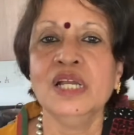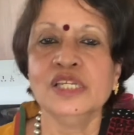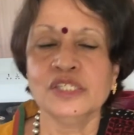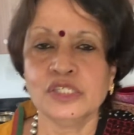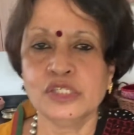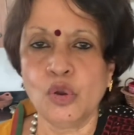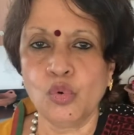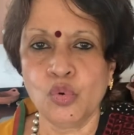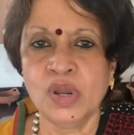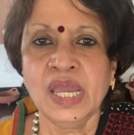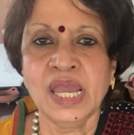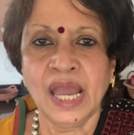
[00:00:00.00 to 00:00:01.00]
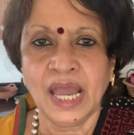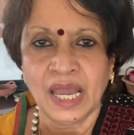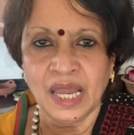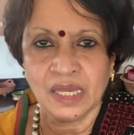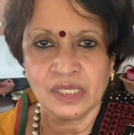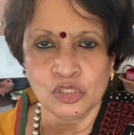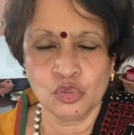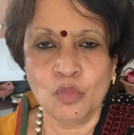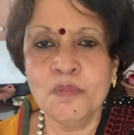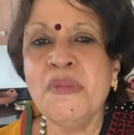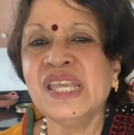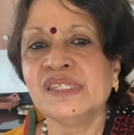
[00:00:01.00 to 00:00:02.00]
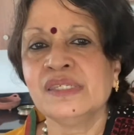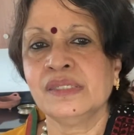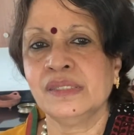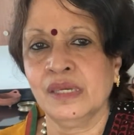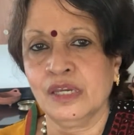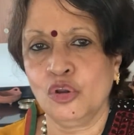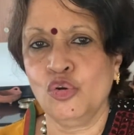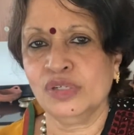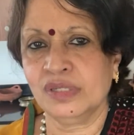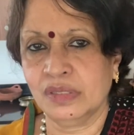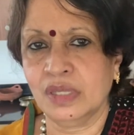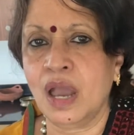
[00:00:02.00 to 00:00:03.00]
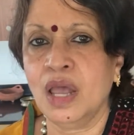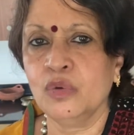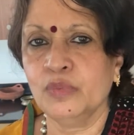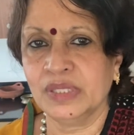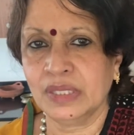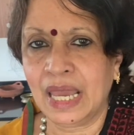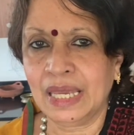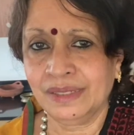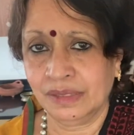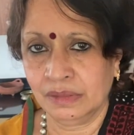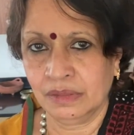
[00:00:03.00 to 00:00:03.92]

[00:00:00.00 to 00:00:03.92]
So you mix cooked dal with that,